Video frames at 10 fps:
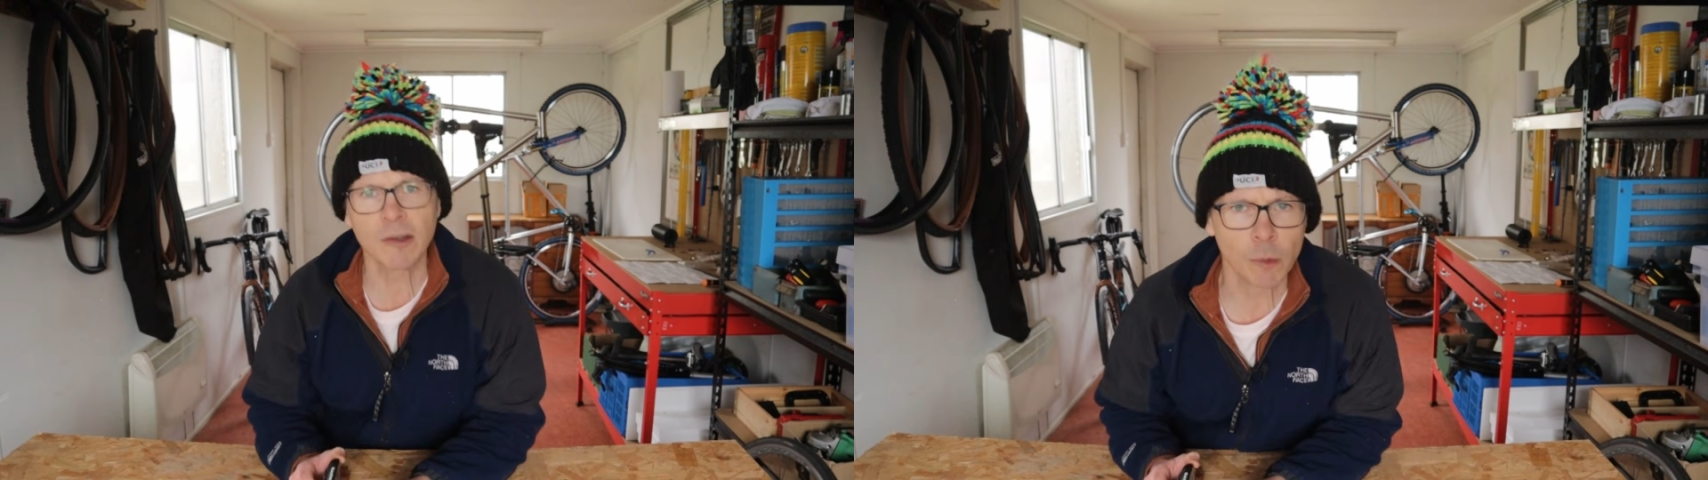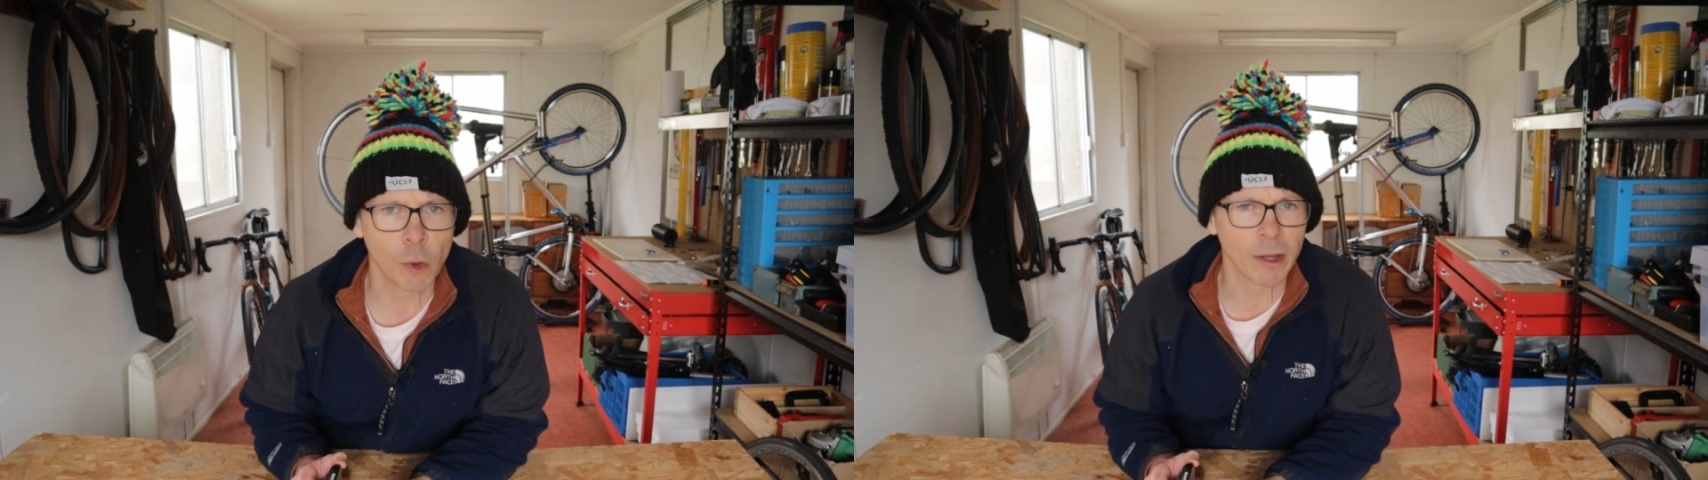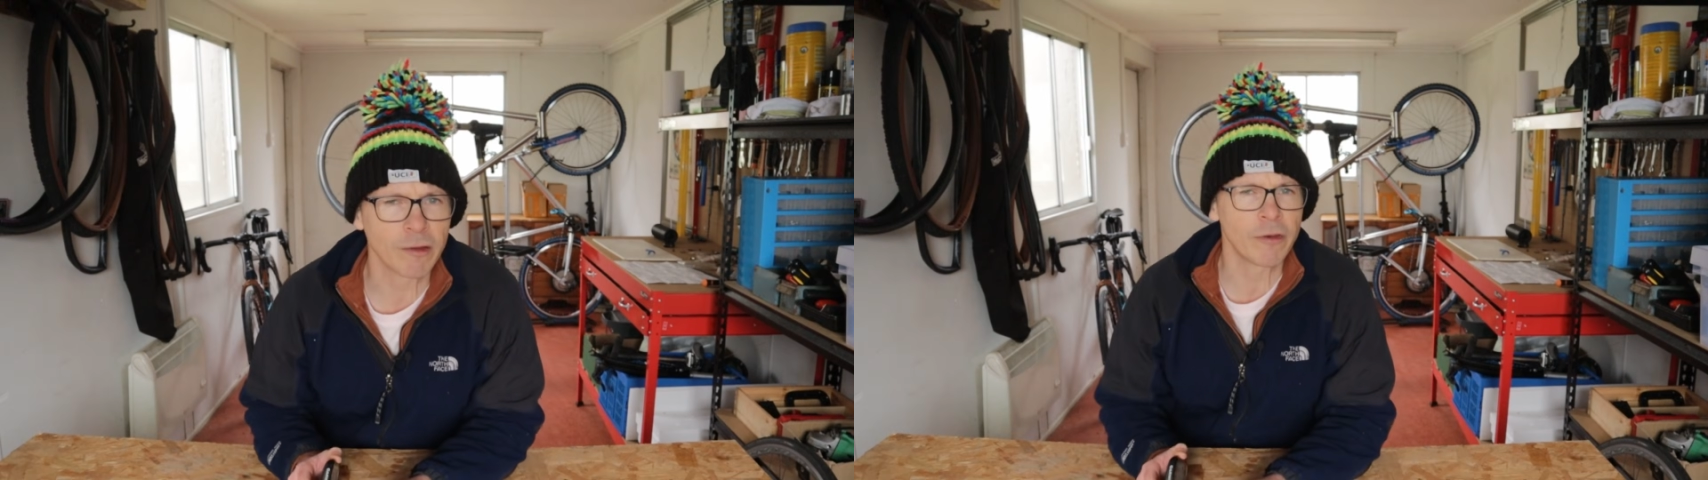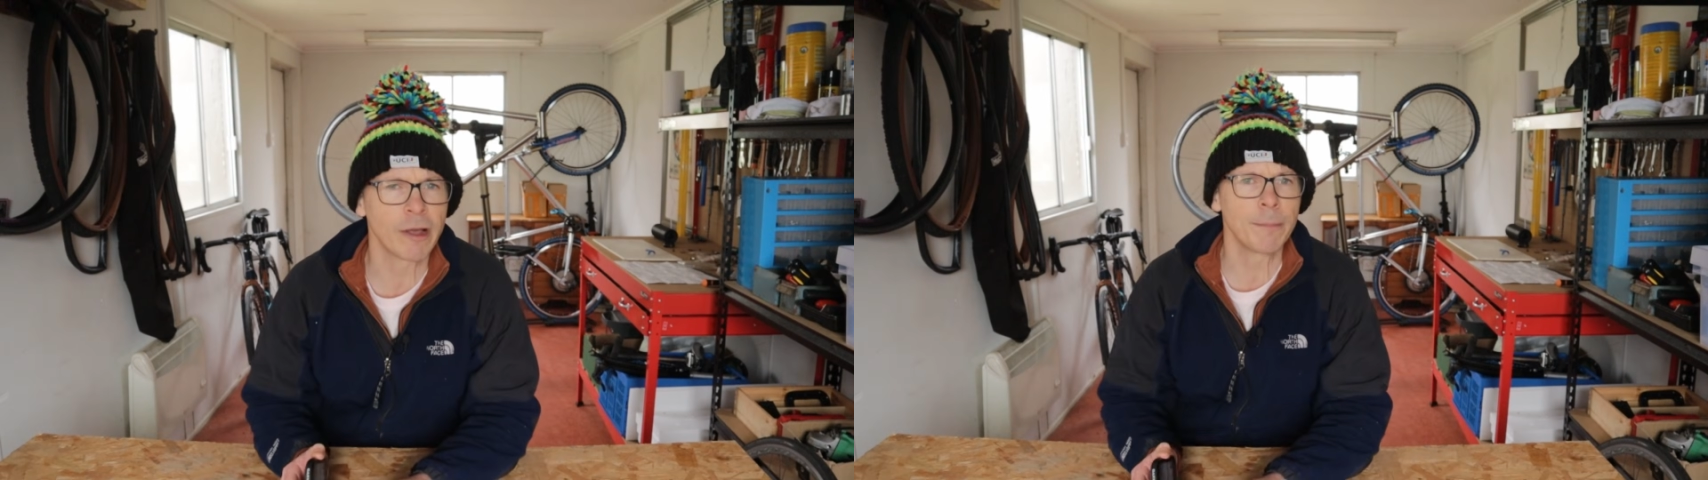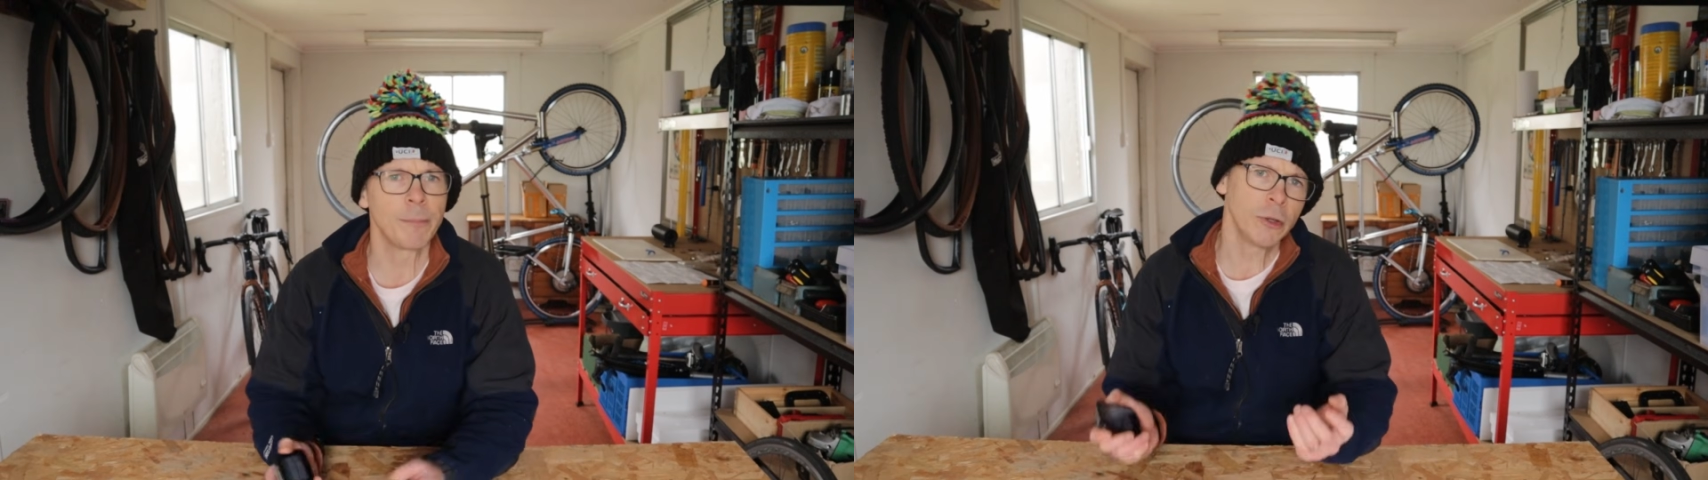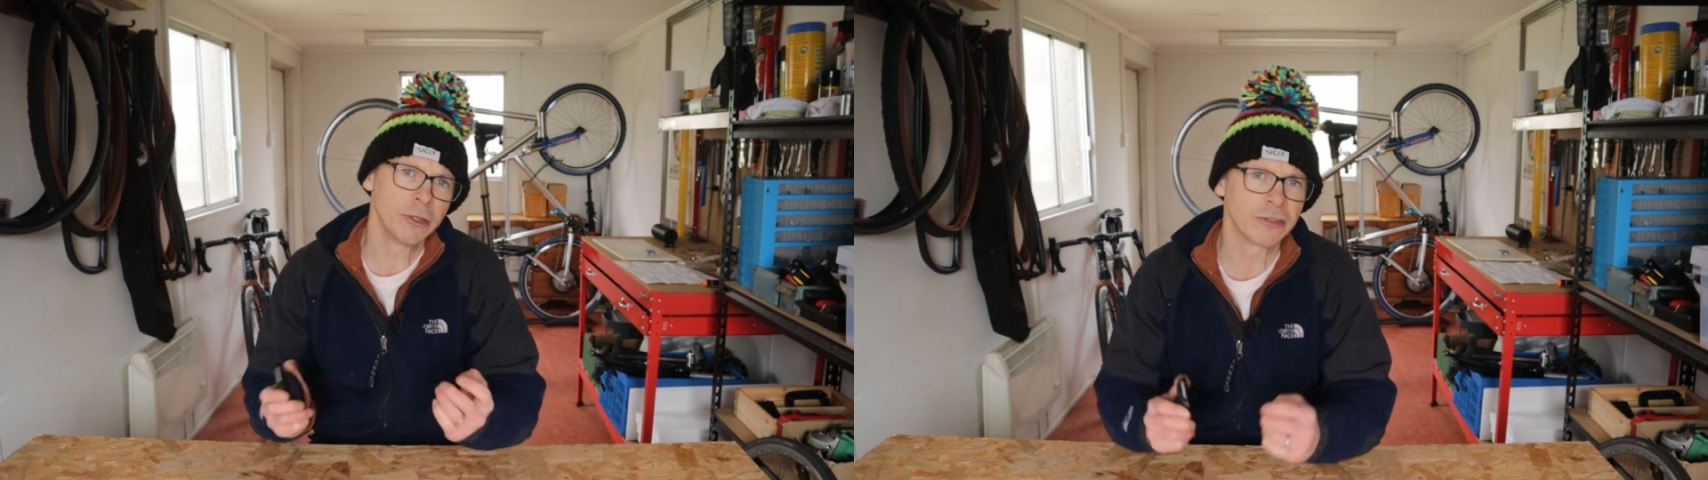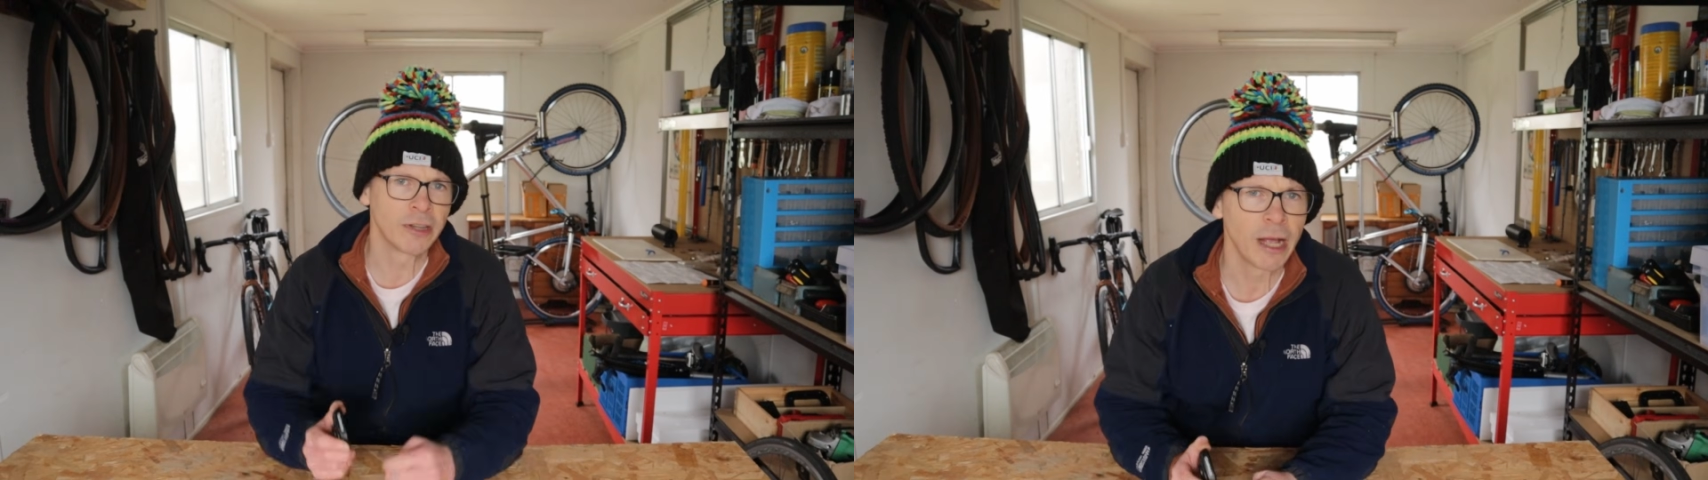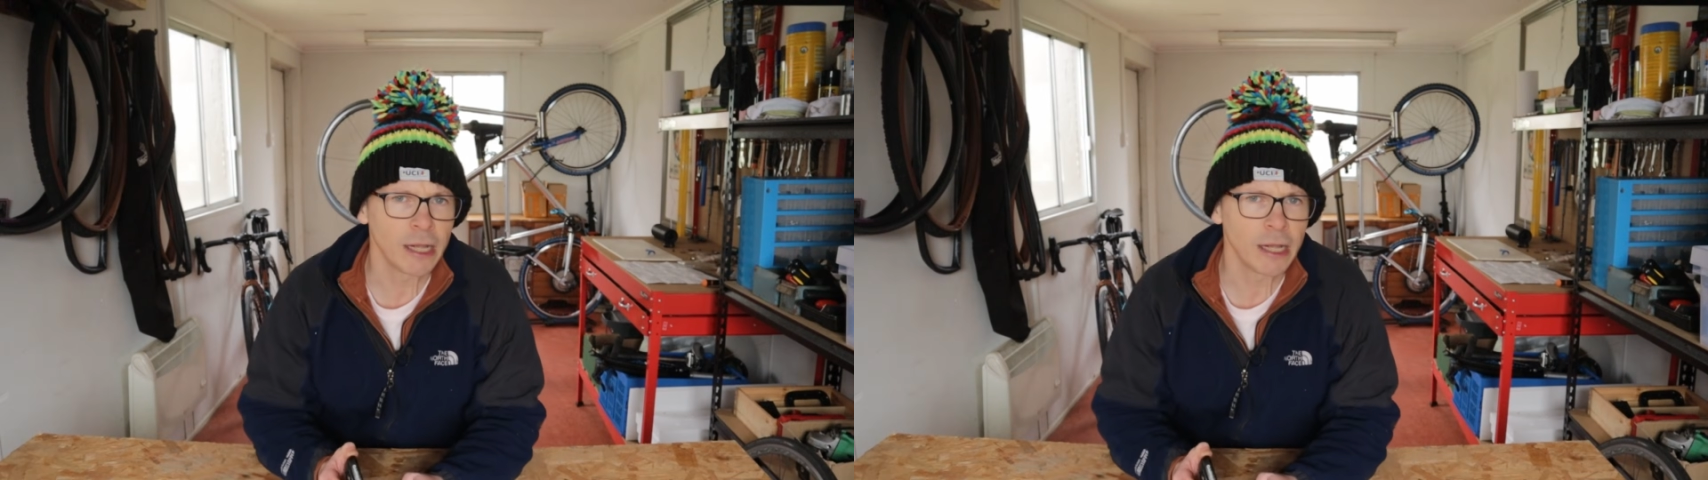some quickfire points.